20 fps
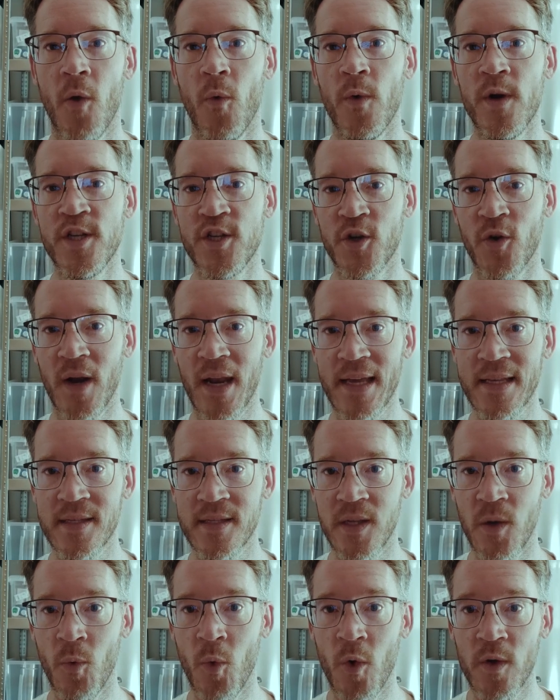which
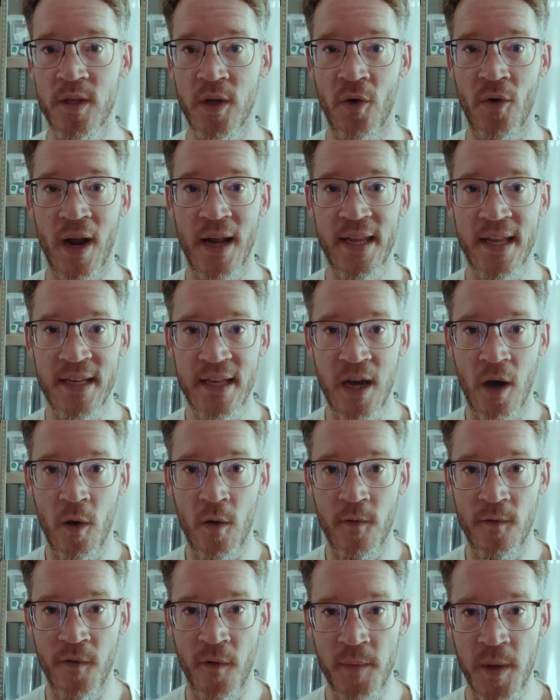collects the water running
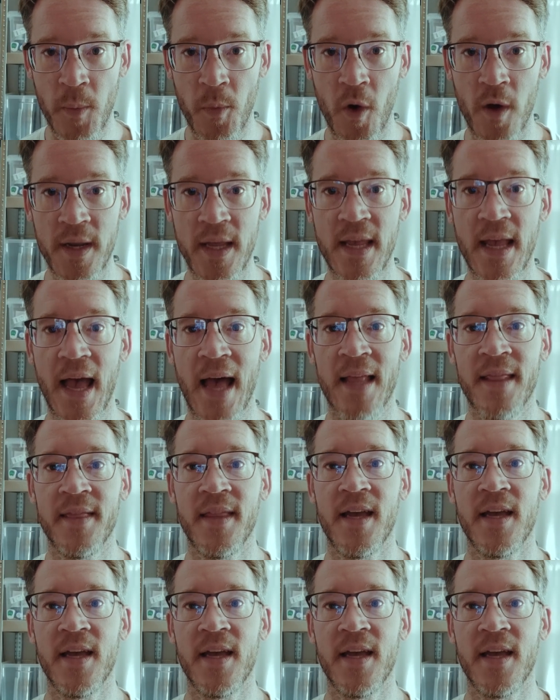down from your body and